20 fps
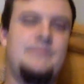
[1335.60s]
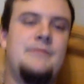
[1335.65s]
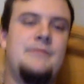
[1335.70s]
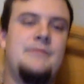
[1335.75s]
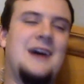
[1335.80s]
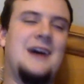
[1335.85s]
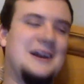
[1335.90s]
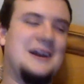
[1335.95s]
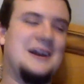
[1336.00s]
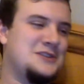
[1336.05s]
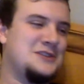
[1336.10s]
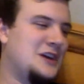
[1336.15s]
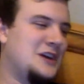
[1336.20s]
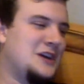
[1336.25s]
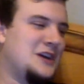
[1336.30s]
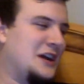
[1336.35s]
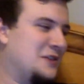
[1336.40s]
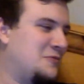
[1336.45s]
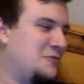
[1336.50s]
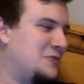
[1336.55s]
I
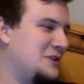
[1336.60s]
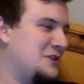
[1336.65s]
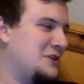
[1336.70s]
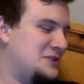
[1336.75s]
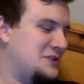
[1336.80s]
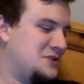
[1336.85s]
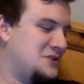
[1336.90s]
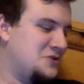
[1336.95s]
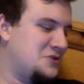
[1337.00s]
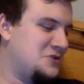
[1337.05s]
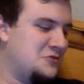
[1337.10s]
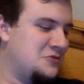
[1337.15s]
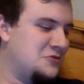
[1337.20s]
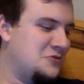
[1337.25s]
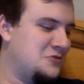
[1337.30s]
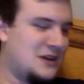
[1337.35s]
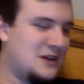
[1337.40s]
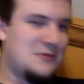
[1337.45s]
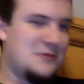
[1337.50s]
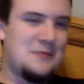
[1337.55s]
don't want it to
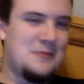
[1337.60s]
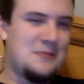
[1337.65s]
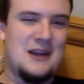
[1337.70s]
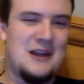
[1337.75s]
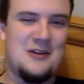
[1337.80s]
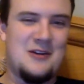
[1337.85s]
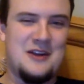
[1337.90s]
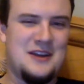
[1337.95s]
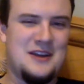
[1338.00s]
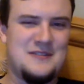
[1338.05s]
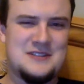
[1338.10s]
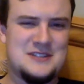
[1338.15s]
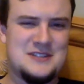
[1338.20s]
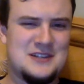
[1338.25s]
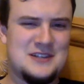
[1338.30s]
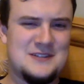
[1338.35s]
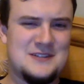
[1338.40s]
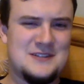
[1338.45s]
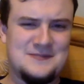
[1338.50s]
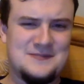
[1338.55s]
become a parody of
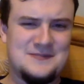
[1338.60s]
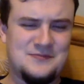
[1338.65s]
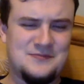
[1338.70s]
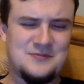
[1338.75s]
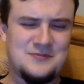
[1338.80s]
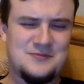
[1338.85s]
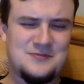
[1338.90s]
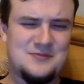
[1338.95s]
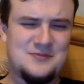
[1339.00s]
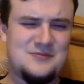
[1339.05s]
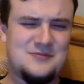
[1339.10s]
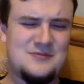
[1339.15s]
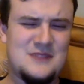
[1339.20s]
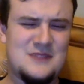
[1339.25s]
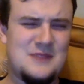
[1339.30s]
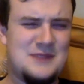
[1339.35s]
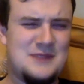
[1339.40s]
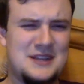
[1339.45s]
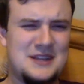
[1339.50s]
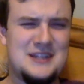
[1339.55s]
itself.
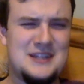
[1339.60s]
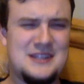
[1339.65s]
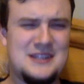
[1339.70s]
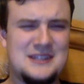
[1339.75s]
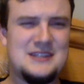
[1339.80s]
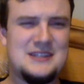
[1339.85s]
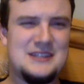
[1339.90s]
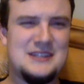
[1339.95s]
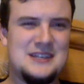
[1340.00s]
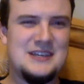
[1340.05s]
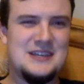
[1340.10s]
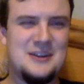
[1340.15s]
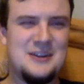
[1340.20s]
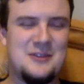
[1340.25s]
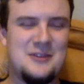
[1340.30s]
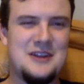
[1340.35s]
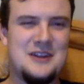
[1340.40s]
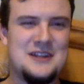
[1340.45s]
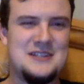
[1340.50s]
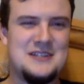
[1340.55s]
I mean, it
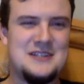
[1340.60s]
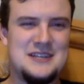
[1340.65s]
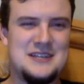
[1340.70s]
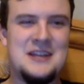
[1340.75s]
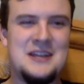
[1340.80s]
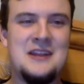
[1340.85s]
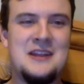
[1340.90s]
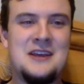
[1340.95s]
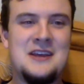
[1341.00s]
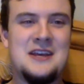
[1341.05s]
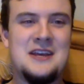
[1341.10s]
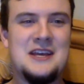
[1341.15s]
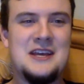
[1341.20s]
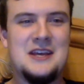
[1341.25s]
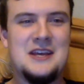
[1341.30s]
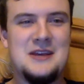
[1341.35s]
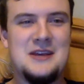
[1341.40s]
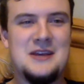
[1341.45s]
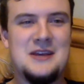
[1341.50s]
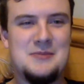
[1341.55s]
already did,
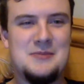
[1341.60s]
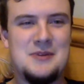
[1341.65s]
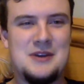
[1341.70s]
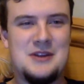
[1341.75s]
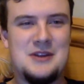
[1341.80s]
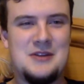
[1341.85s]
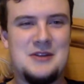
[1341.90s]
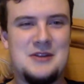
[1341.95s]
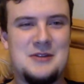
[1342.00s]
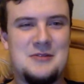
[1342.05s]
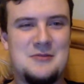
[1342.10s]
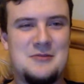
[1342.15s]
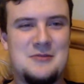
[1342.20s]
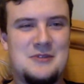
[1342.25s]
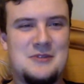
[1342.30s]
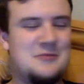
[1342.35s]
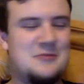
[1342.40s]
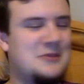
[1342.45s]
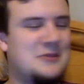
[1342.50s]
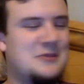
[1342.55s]
but
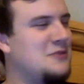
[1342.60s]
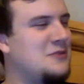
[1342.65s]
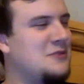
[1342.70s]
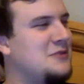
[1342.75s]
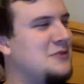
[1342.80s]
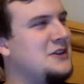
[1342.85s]
we don't need